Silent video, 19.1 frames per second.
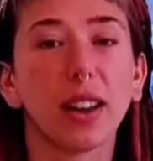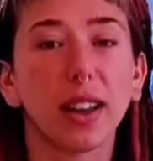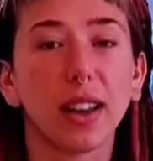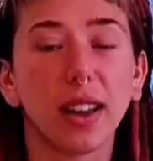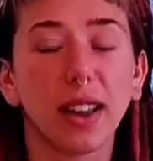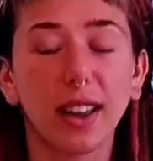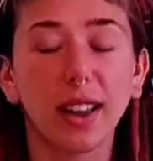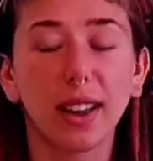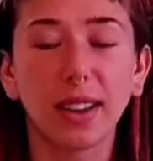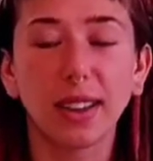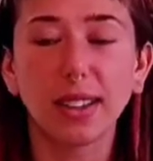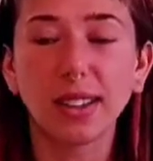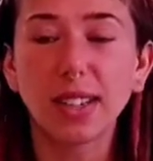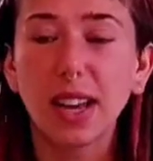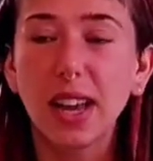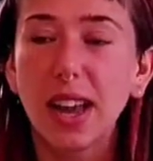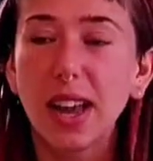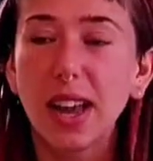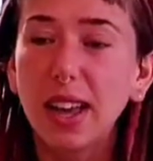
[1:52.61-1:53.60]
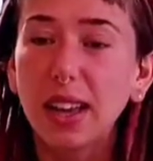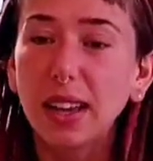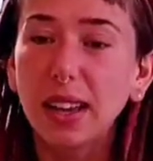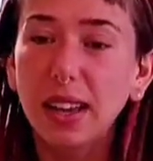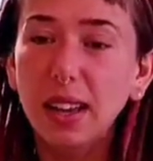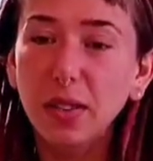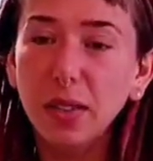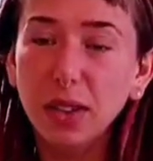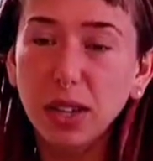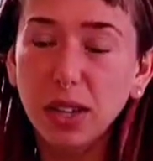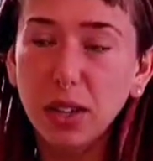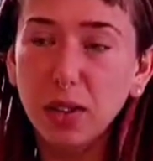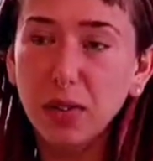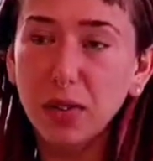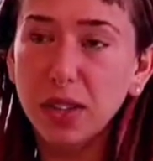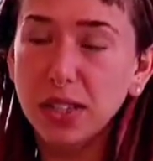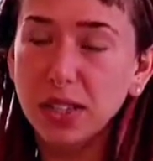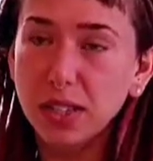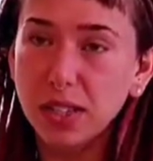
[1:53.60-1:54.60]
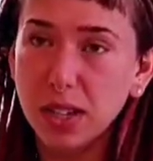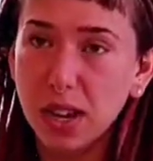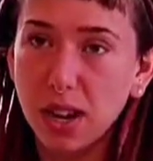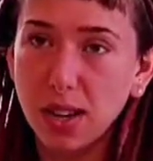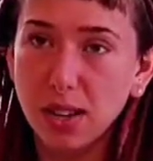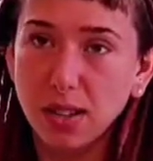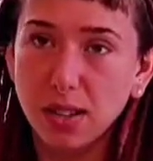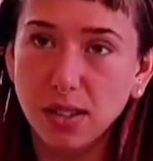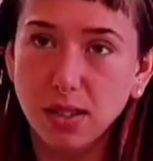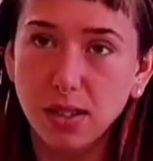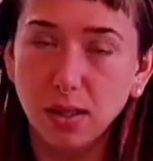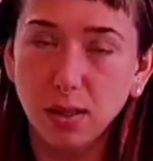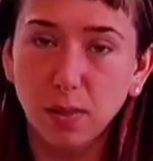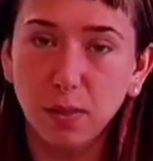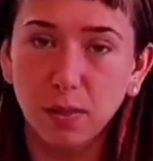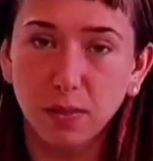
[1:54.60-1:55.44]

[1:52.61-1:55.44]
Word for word: And even if it does